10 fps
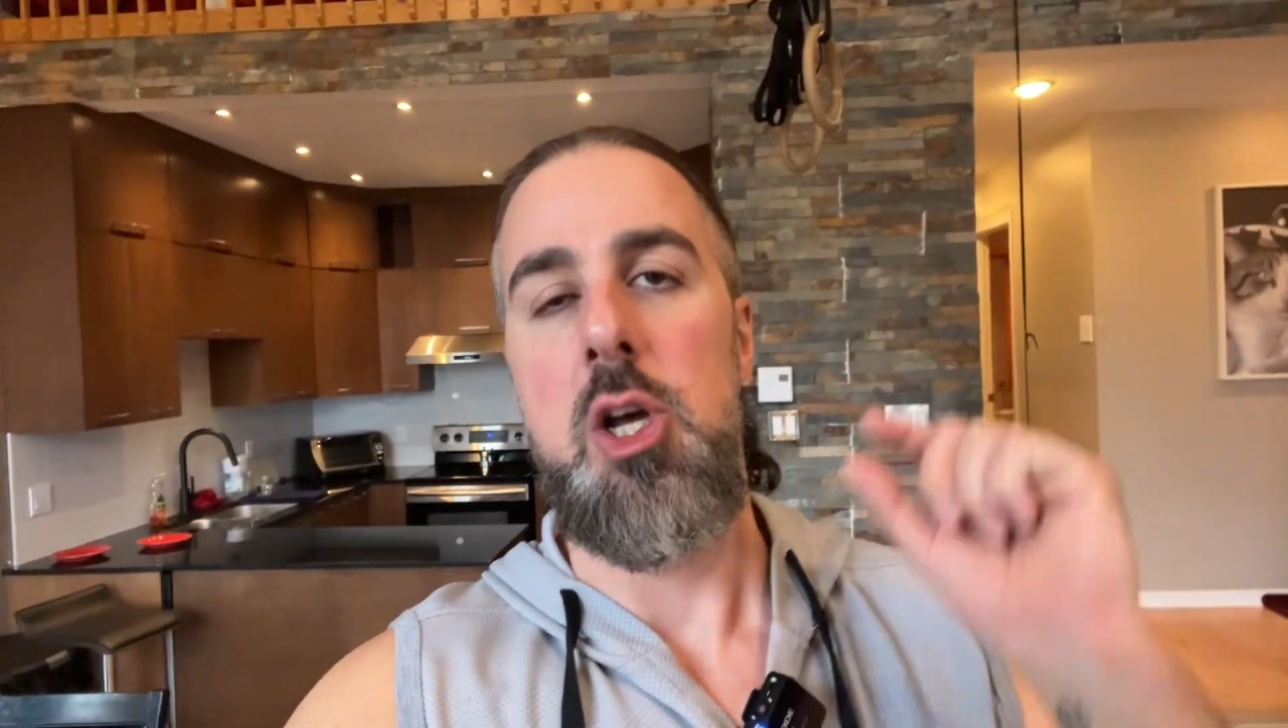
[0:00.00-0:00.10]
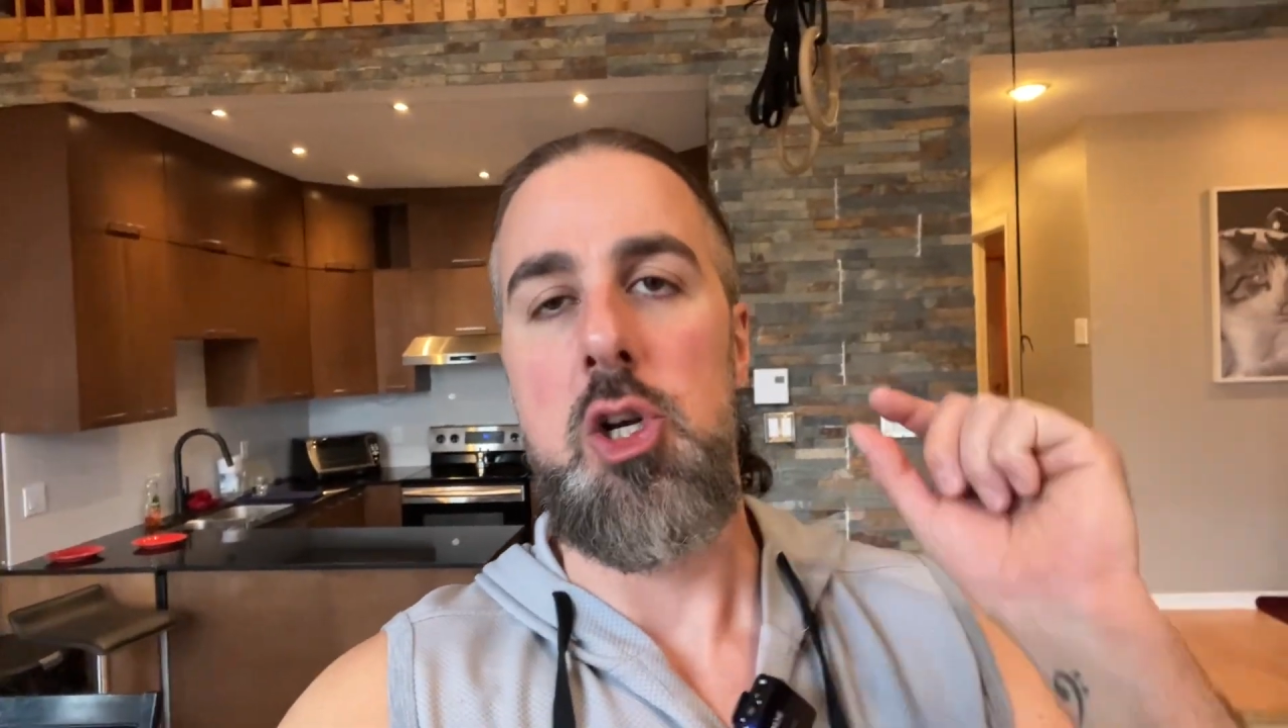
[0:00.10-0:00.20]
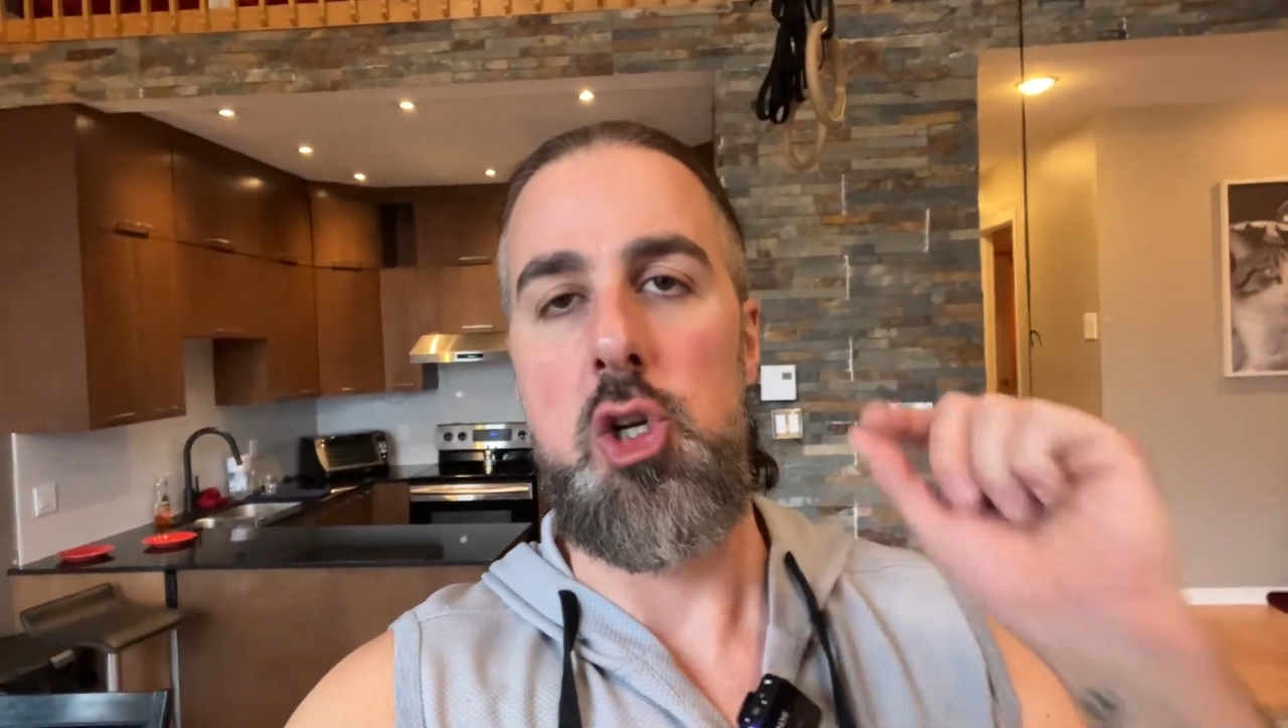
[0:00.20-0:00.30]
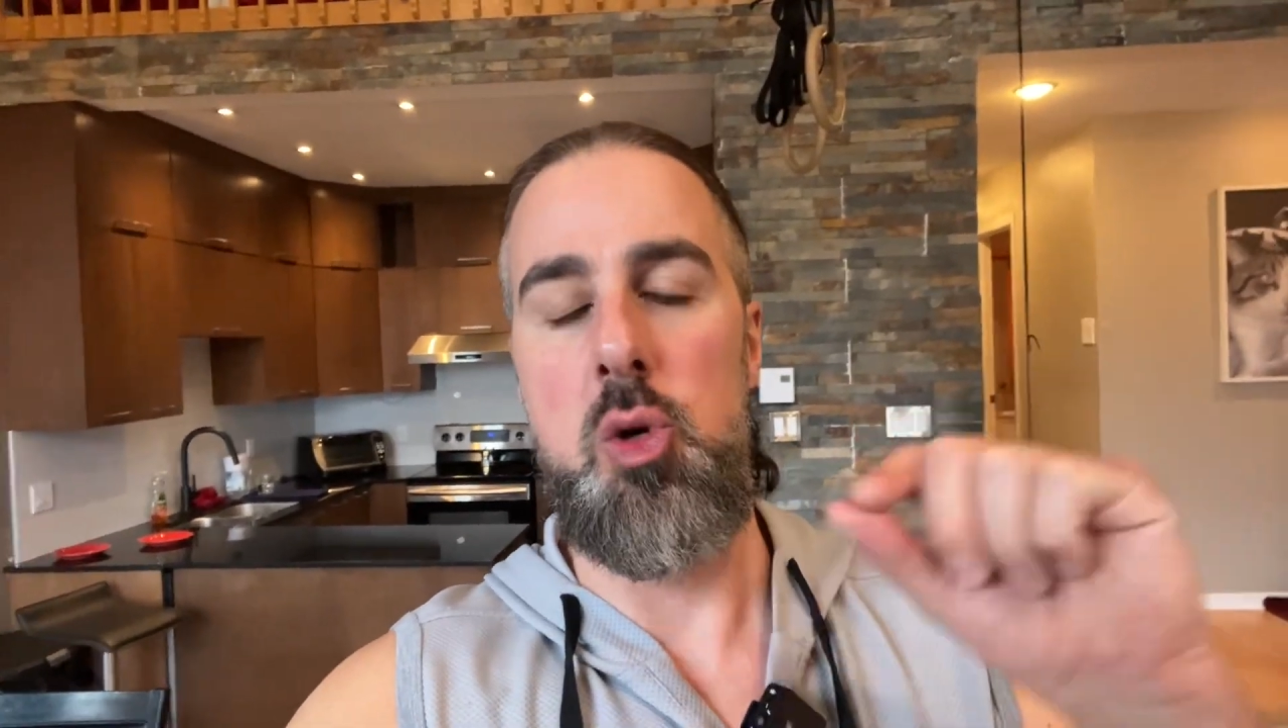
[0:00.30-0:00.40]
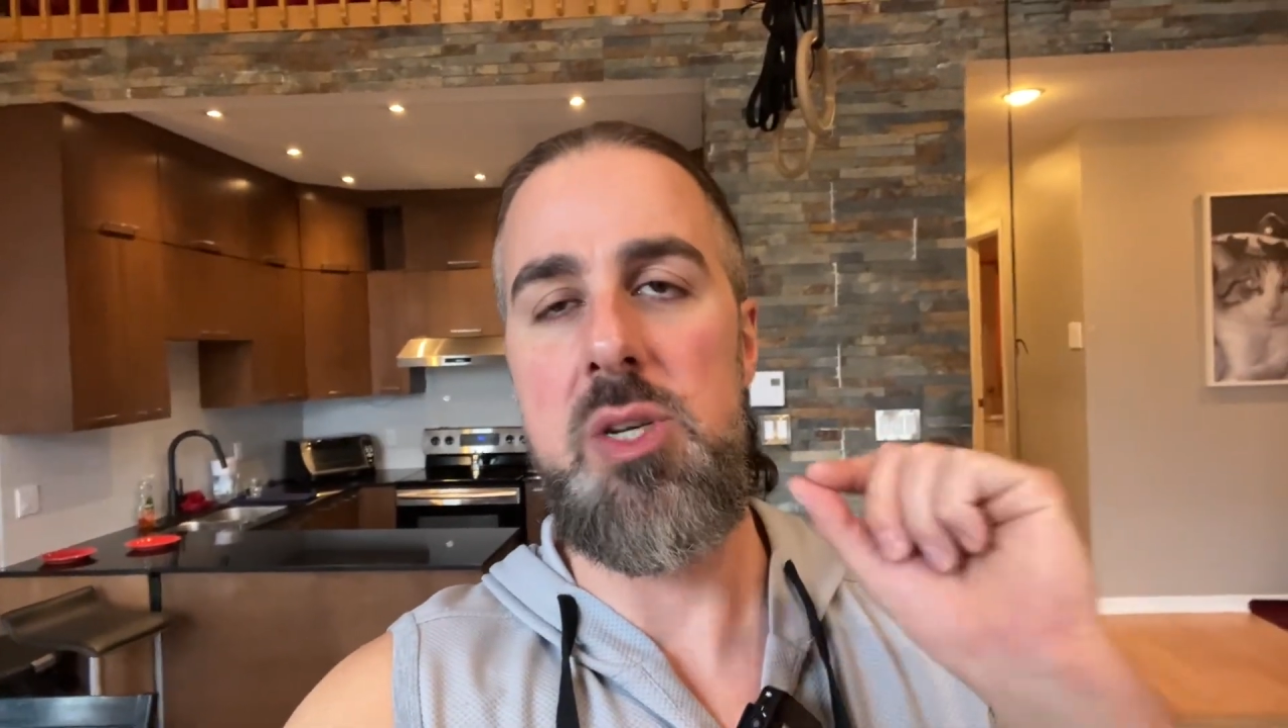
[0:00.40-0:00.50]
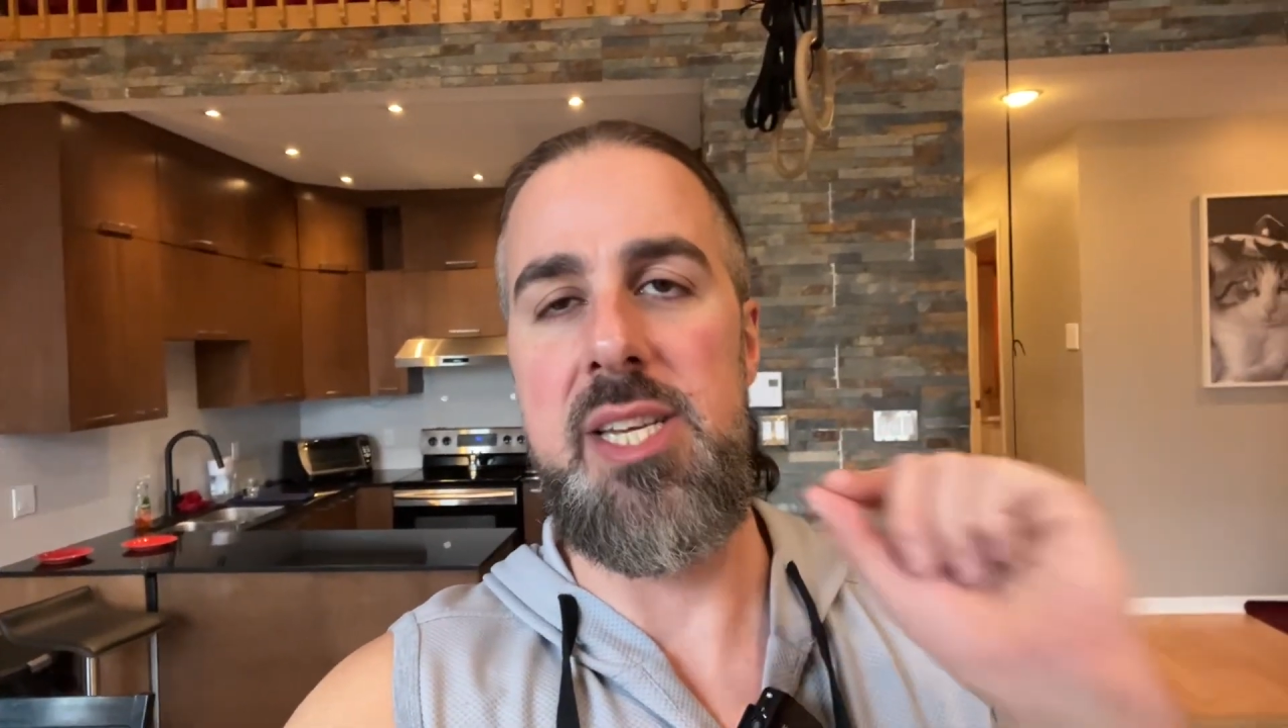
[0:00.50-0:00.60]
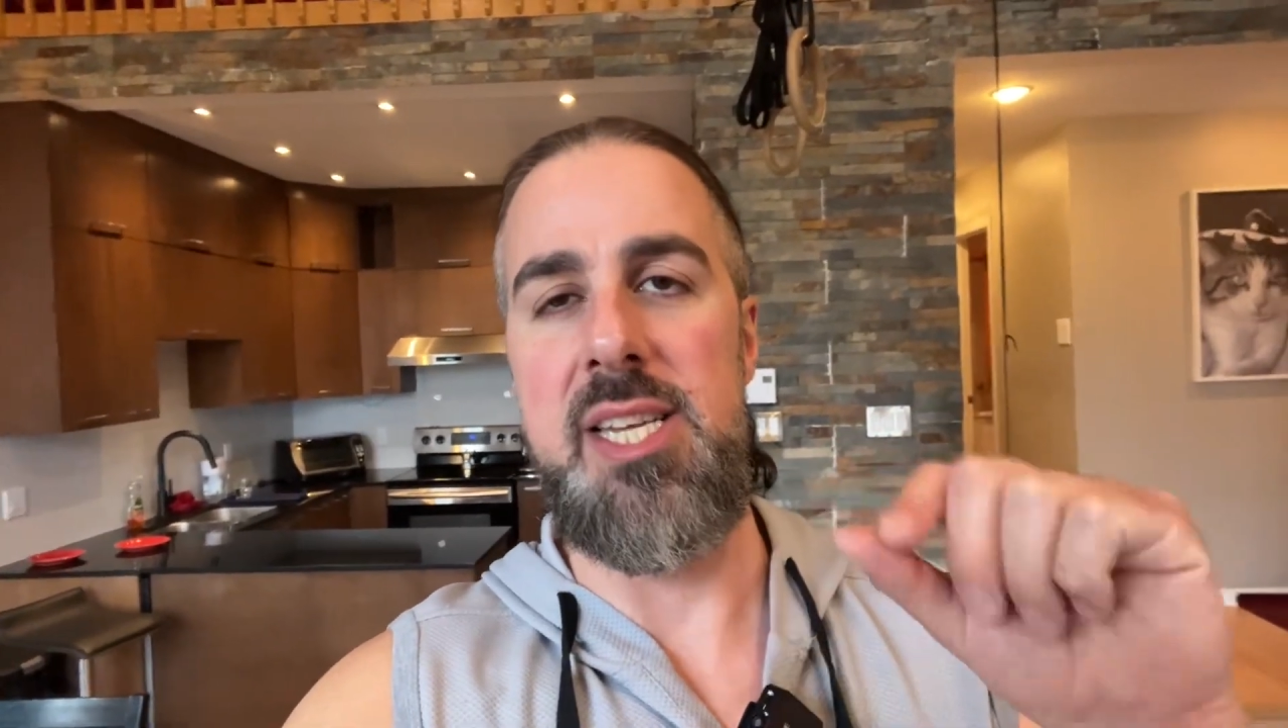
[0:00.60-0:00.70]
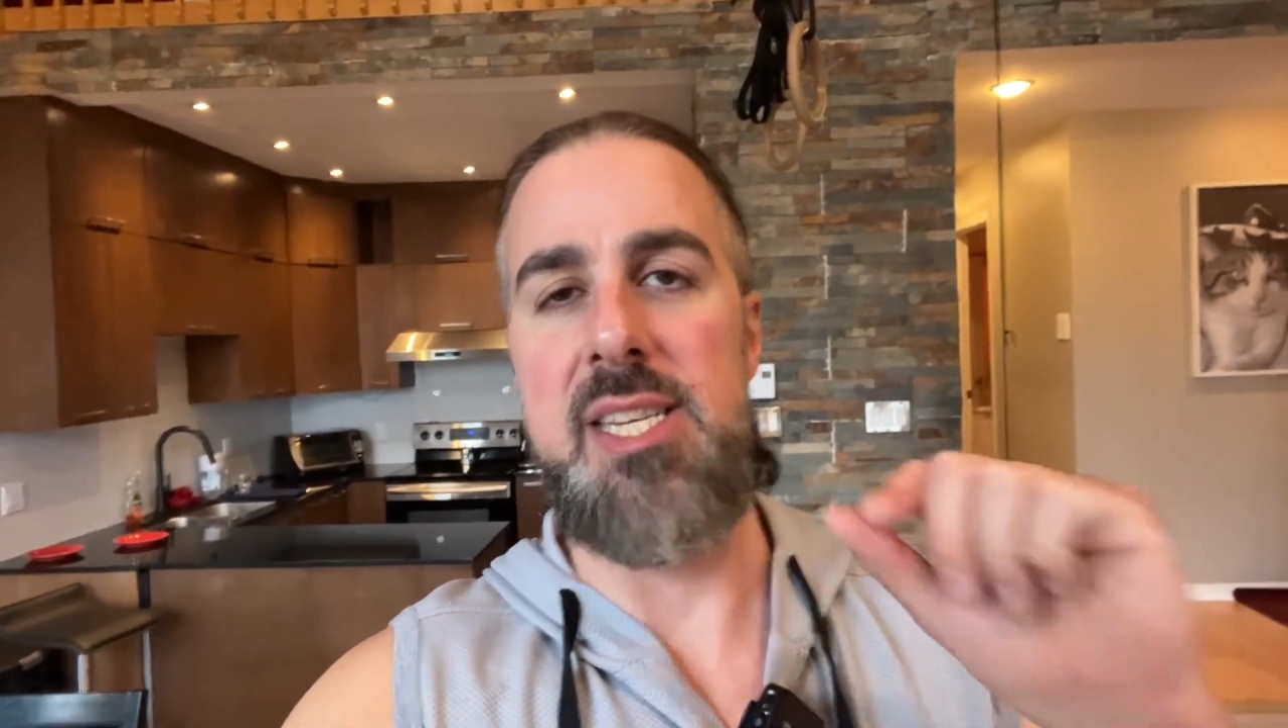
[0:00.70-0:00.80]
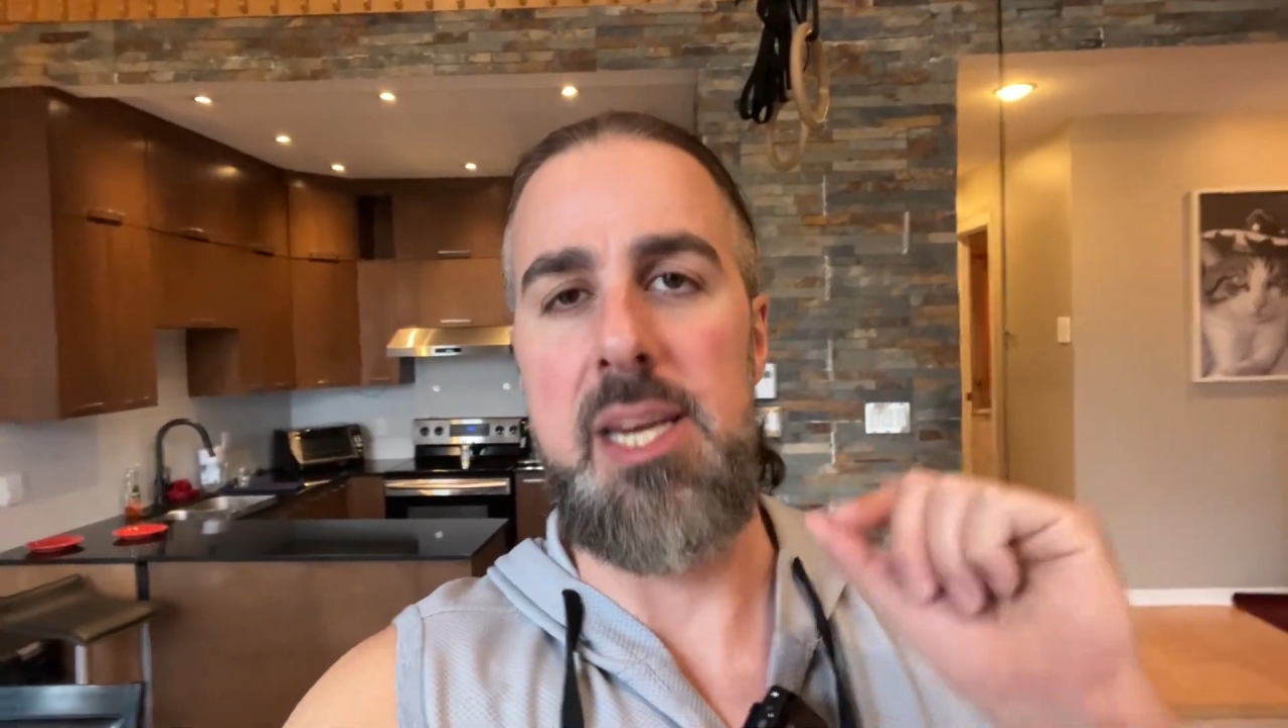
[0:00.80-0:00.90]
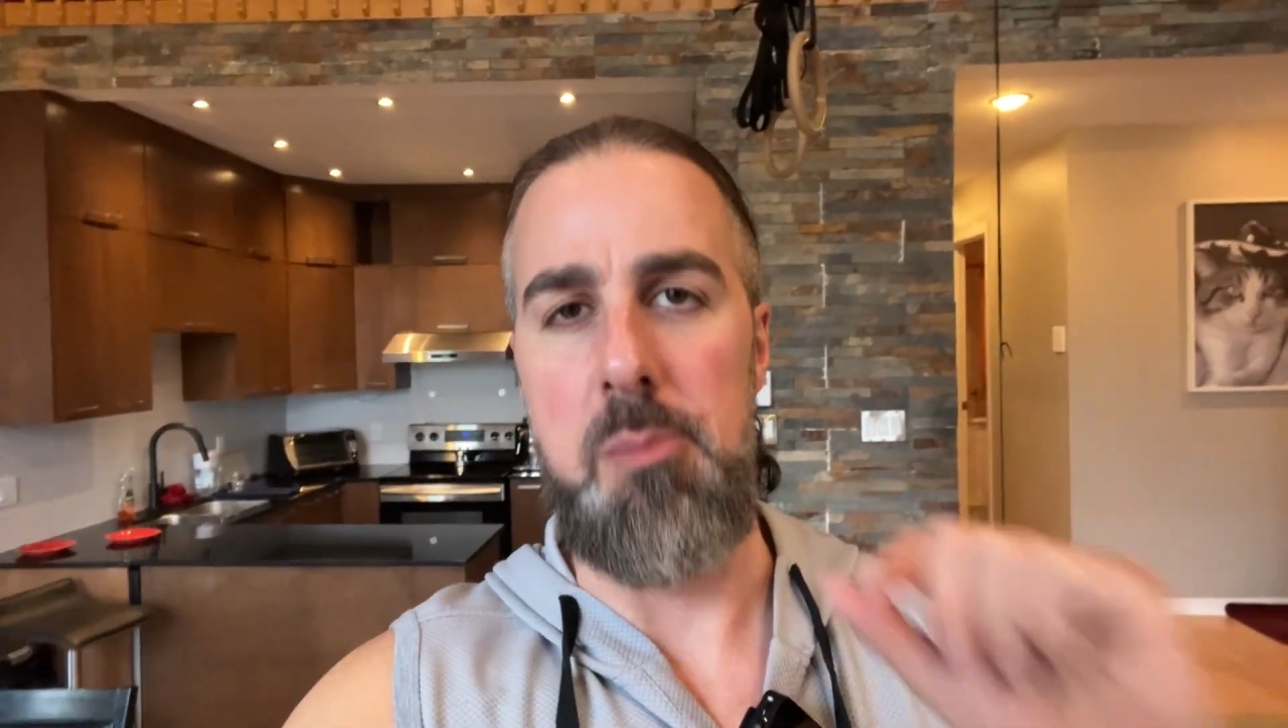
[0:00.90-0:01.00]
Choose Disney